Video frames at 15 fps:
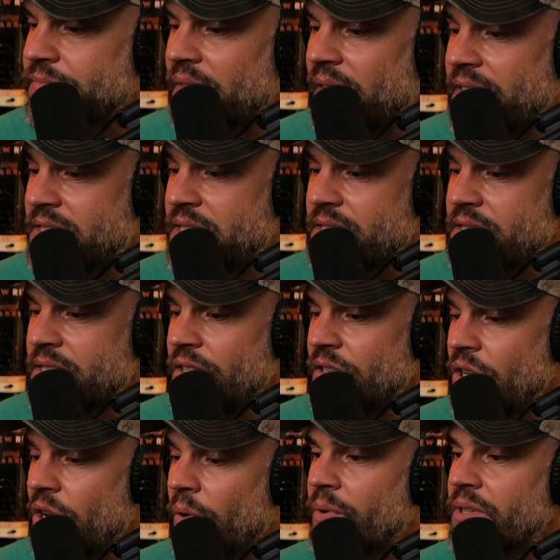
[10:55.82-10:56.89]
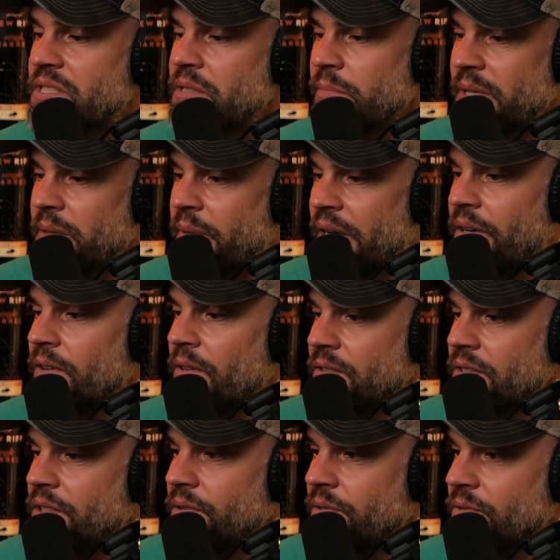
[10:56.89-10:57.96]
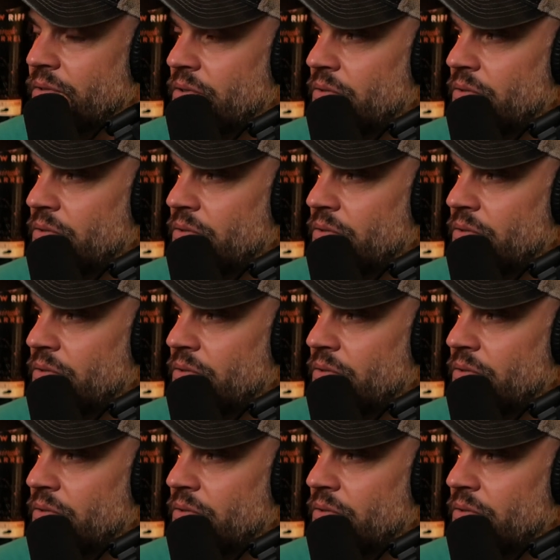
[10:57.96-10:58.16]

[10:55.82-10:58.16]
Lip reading: This is noticeably better on the nose